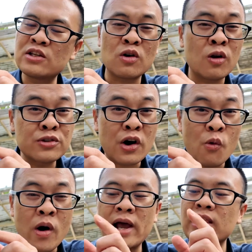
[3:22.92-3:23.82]
is ultra
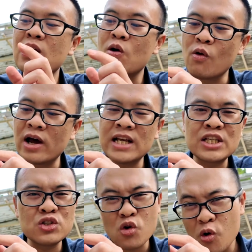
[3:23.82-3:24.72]
wide, one
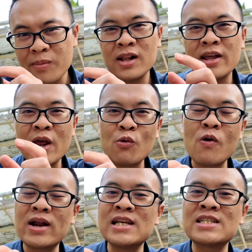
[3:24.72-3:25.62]
is normal, and
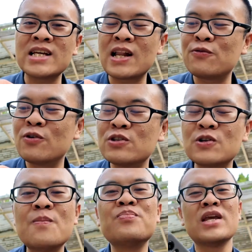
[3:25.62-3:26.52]
one is
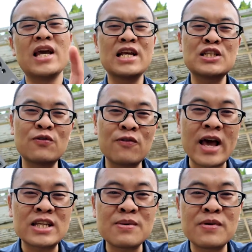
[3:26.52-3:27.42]
telephoto. It is
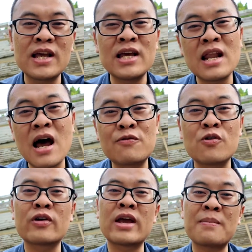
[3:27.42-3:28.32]
flexible enough
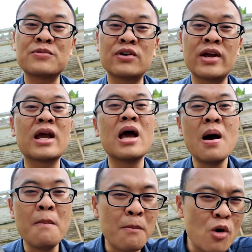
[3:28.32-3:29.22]
for capturing
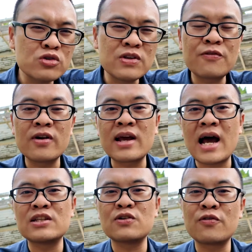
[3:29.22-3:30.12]
most different
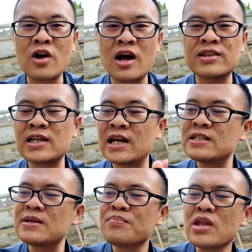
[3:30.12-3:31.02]
kinds of
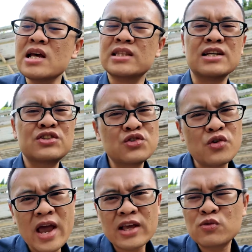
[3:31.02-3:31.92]
contents. The
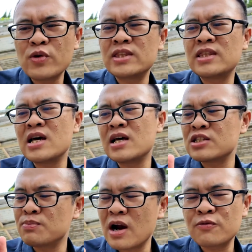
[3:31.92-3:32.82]
strength with the
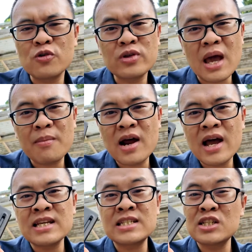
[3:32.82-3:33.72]
smartphone
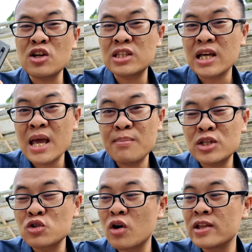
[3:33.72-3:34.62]
camera is not the
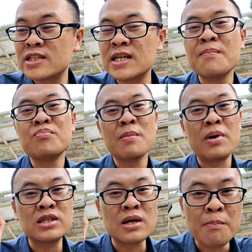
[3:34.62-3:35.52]
image quality,
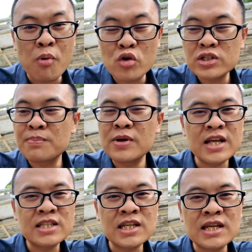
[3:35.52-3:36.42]
but the
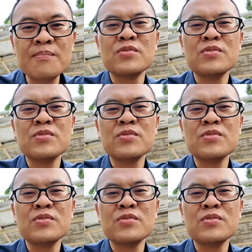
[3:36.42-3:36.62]
portability.